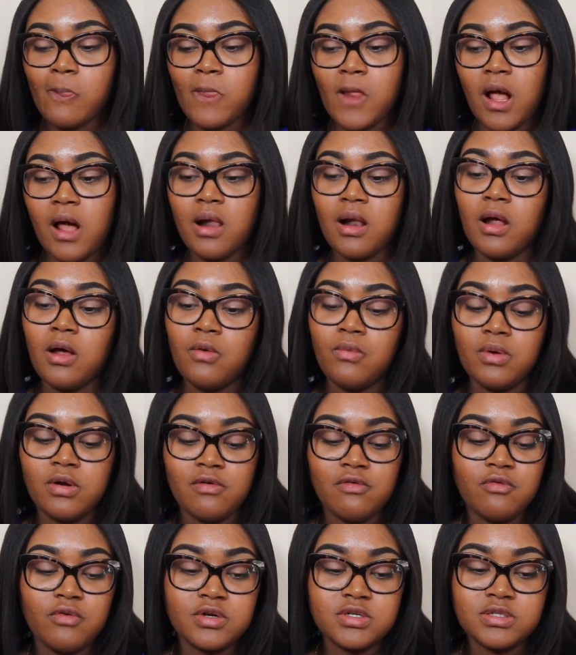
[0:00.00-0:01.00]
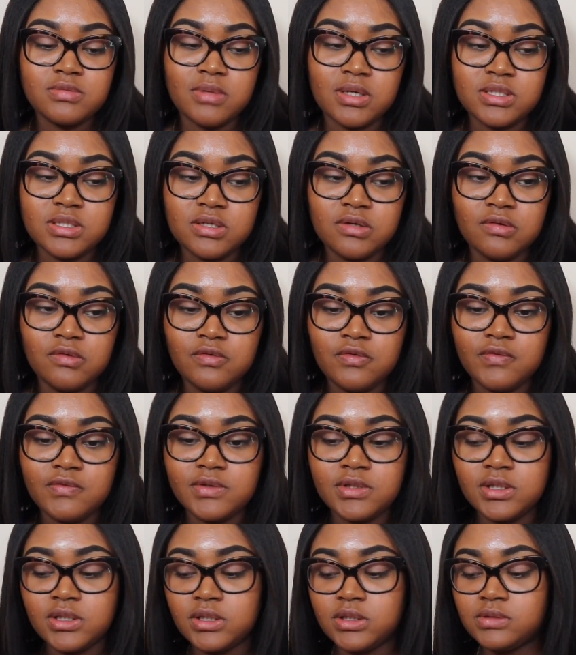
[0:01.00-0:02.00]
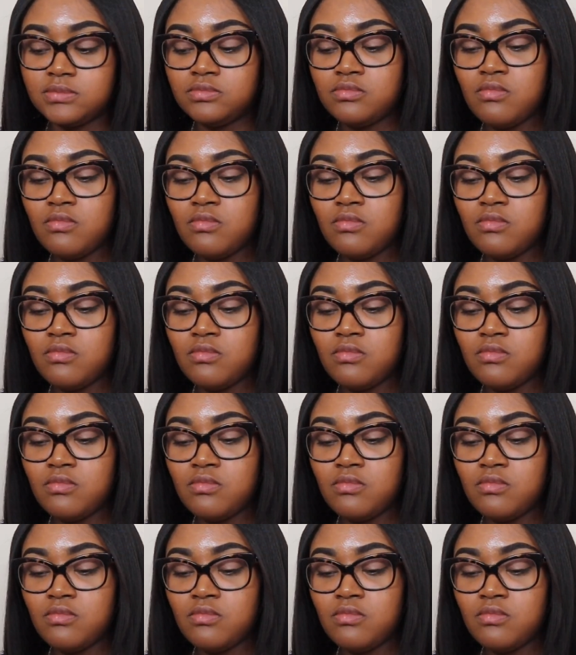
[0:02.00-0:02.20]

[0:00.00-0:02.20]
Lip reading: I don't want to force myself to